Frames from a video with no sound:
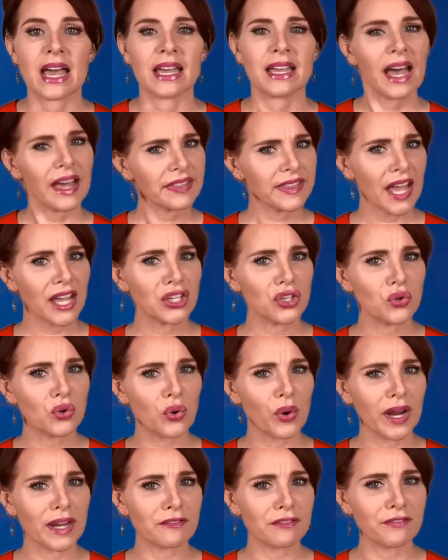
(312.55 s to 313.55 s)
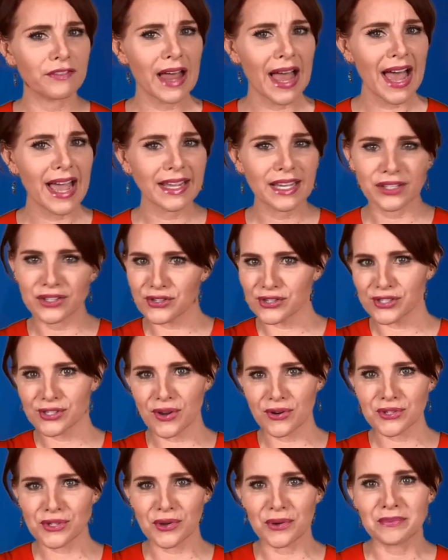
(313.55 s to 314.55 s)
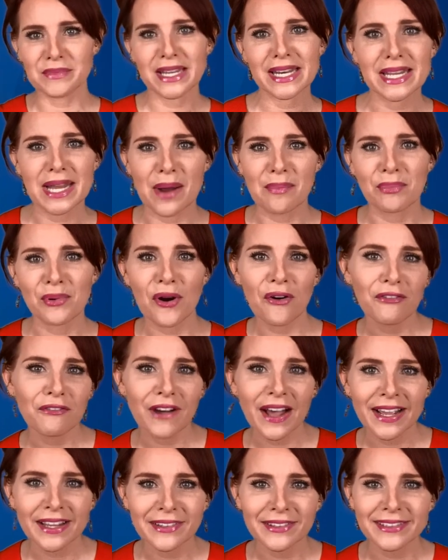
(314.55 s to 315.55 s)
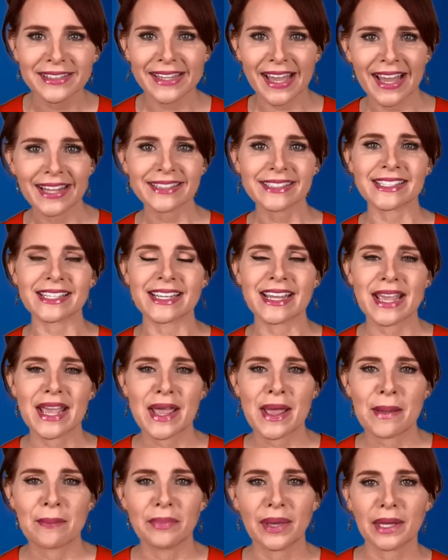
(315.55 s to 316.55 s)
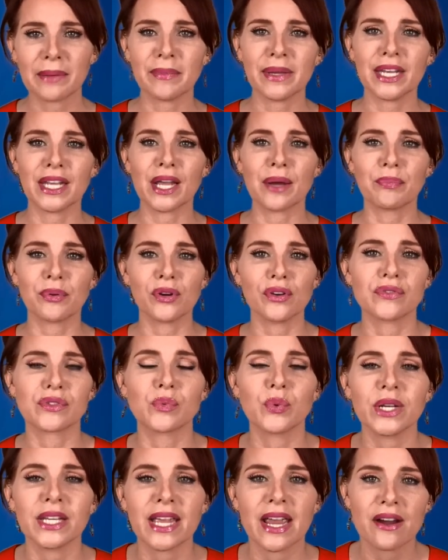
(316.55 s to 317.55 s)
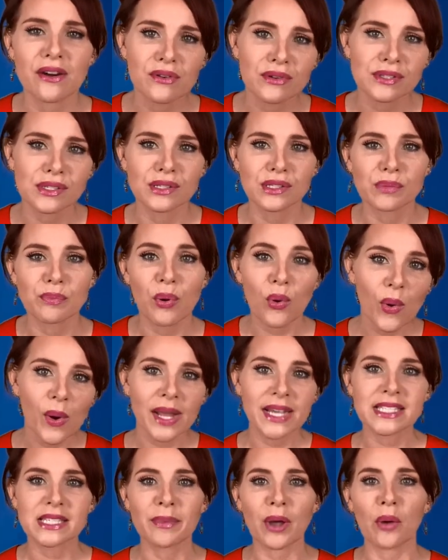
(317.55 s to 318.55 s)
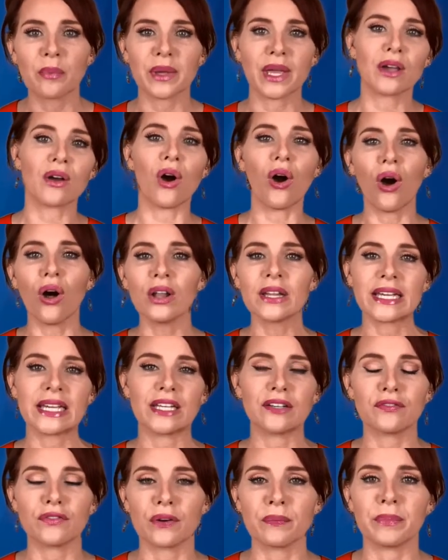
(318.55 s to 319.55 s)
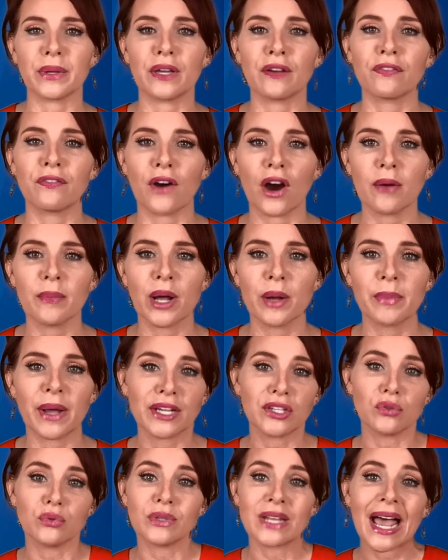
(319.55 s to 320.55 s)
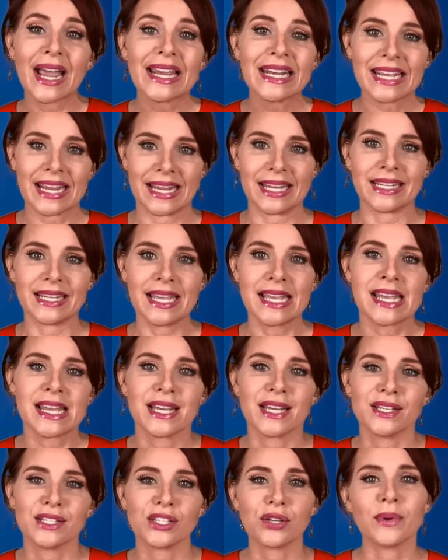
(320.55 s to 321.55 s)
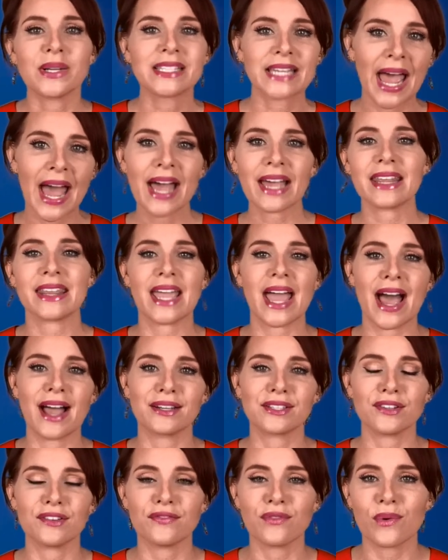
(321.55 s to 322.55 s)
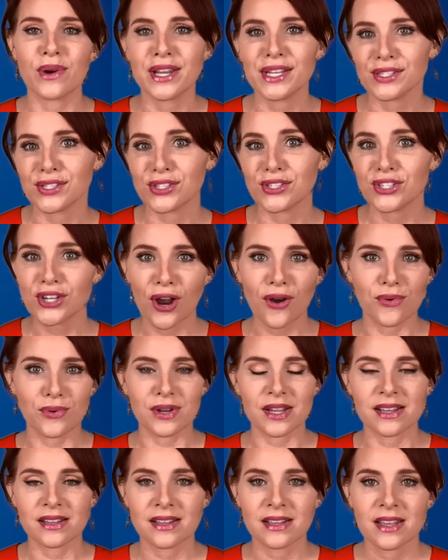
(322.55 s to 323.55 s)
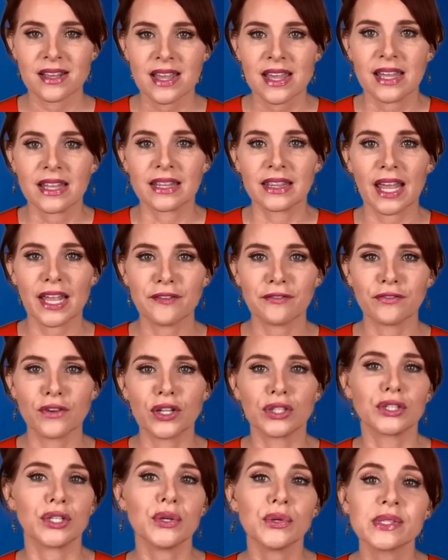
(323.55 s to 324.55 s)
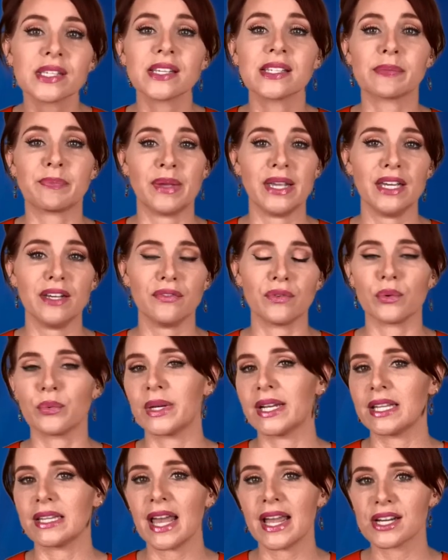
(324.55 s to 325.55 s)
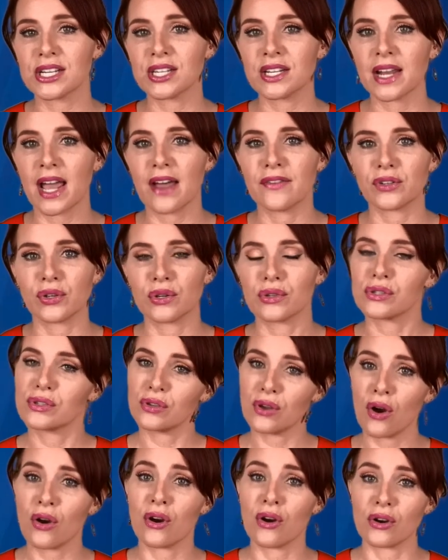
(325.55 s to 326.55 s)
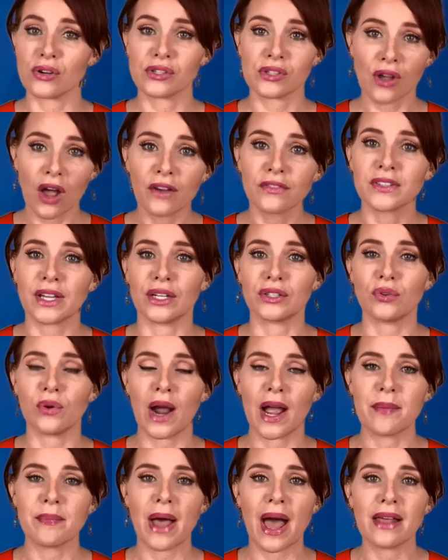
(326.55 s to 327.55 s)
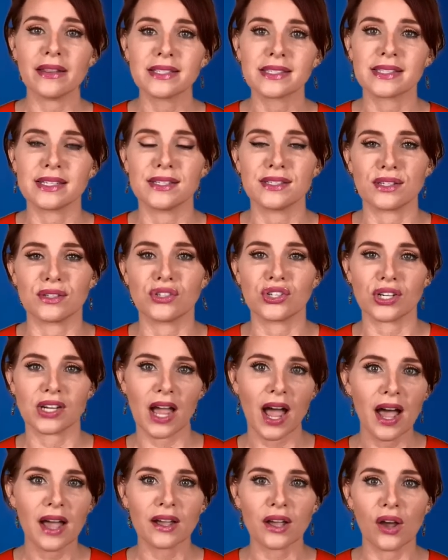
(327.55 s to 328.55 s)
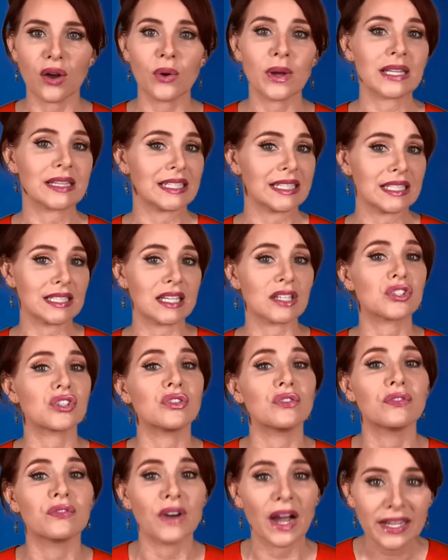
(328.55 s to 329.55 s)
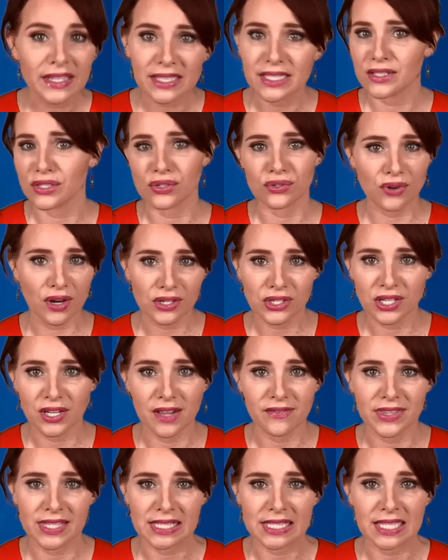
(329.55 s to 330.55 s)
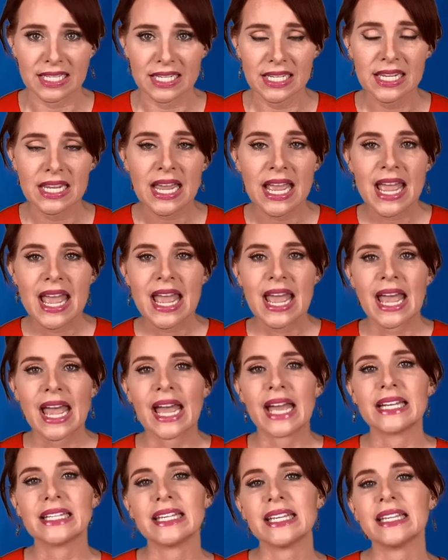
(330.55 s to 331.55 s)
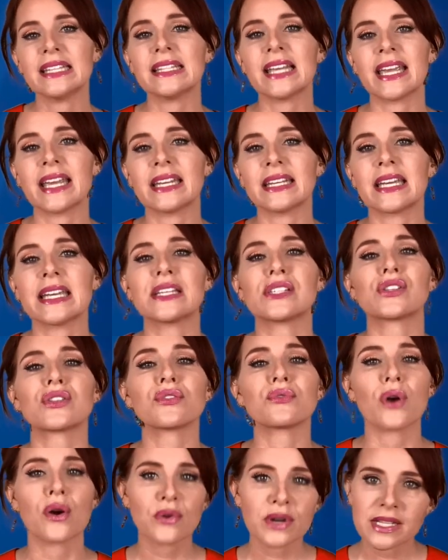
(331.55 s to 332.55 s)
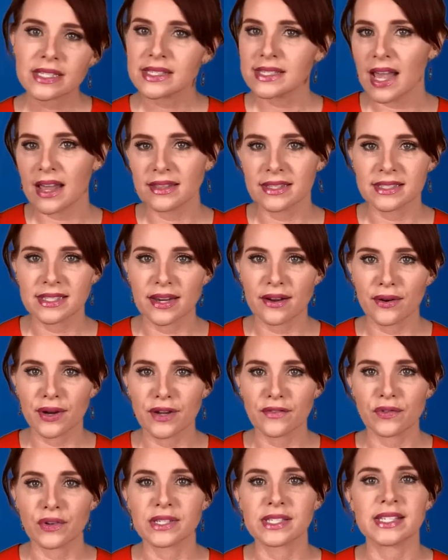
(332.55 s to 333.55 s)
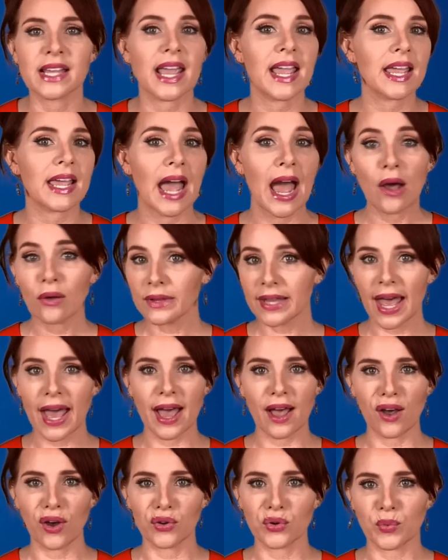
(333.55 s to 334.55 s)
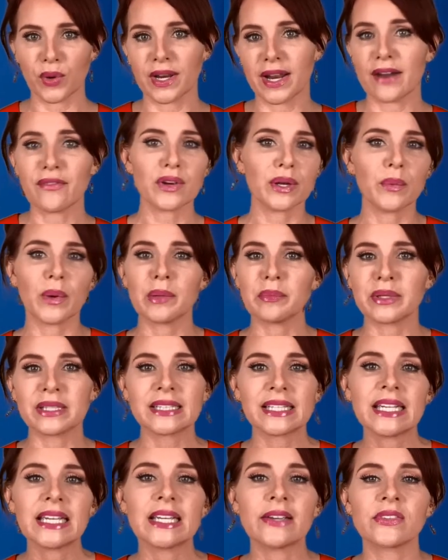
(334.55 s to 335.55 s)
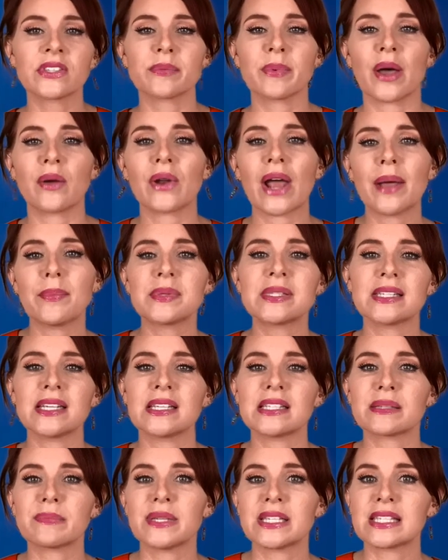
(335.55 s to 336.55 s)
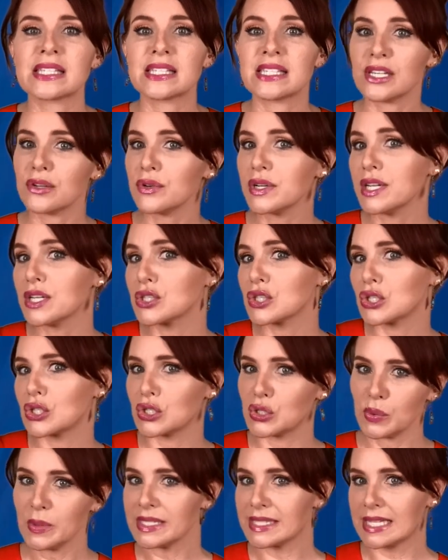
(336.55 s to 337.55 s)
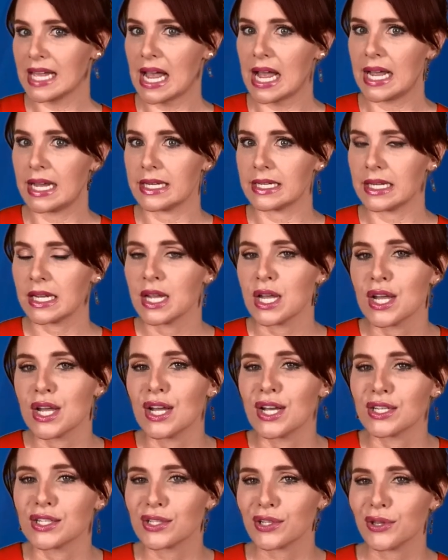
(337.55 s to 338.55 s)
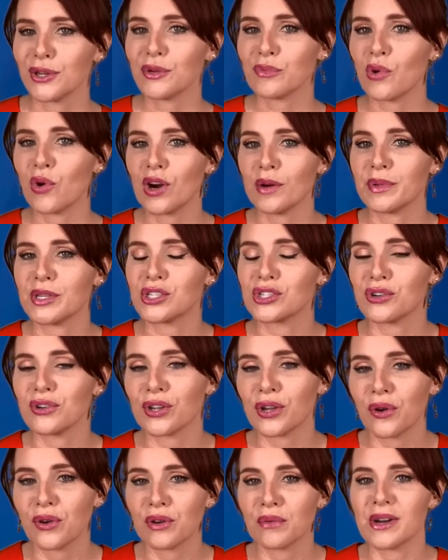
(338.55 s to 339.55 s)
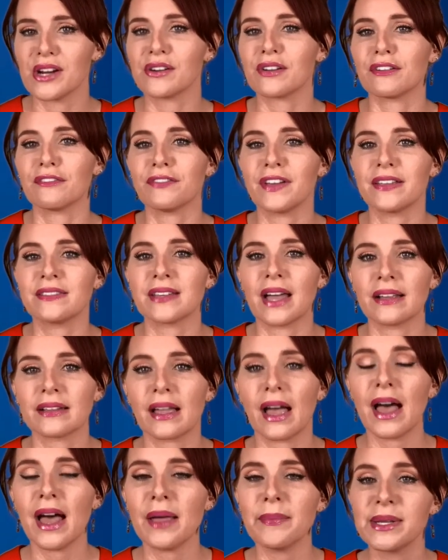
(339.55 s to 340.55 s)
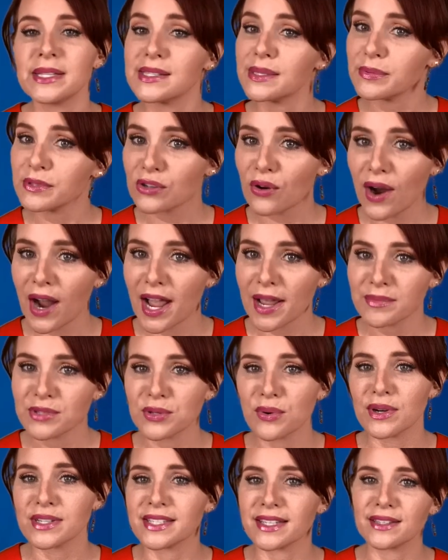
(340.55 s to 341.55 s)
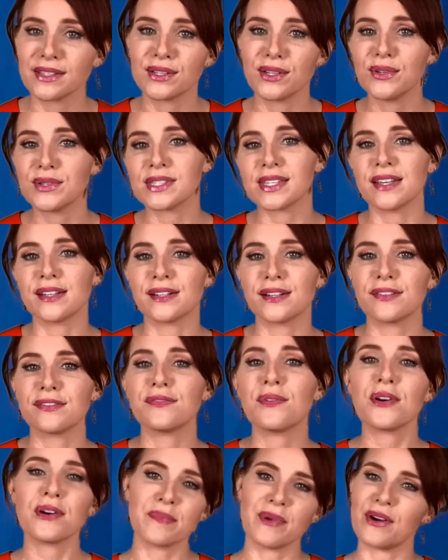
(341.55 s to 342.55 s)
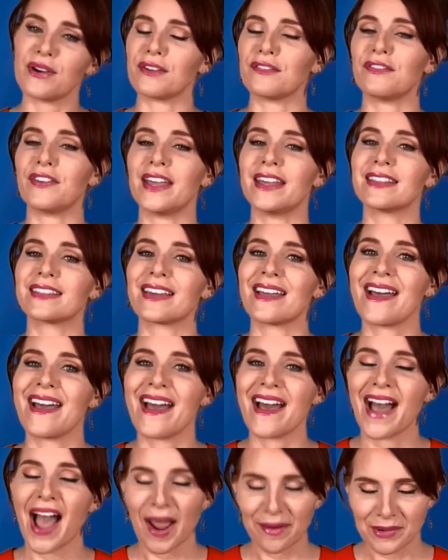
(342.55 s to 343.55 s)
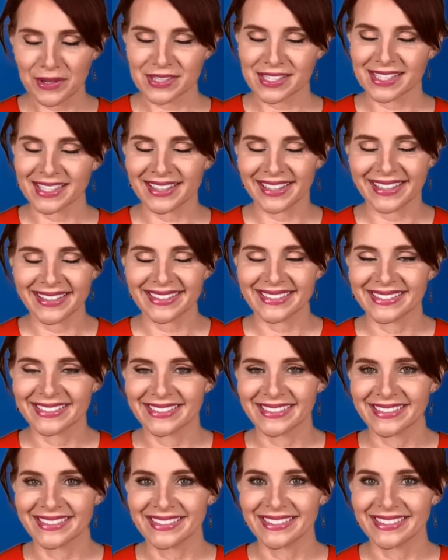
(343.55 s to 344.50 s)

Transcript: Got that Ukraine flag in your social media profile yet? Big media proves Woody Harrelson's point about being all in for Big Pharma by uniting to attack the actor for his joke. Lightfoot loses bid for re-election after her soft-on-crime policies in Chicago lead to violent destruction of the city. And Ghislaine is thrown in solitary for saying out loud what everyone believes about Epstein's mysterious suicide. To learn more, be sure to go to AmericanFaith.com and subscribe to our daily newsletter for American Faith. I'm Kristi Leigh.